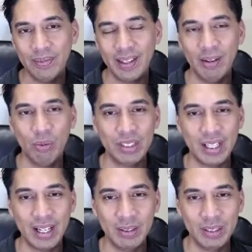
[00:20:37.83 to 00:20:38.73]
and
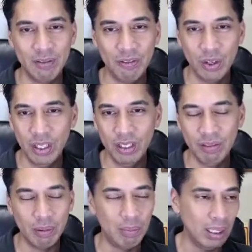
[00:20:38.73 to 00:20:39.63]
recycles it for you. If
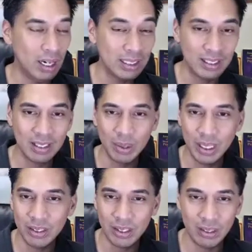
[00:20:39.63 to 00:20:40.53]
it belonged to someone
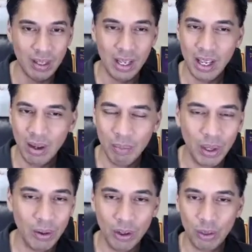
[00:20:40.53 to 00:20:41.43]
else, that Mother
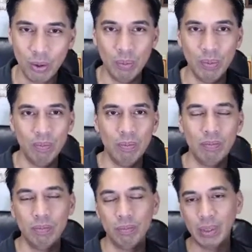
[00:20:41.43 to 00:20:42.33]
Earth will
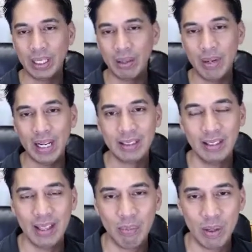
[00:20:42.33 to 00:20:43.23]
bring it back to
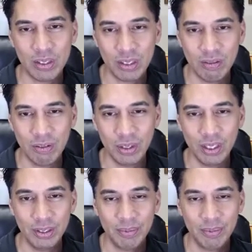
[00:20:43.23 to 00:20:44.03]
that person for you.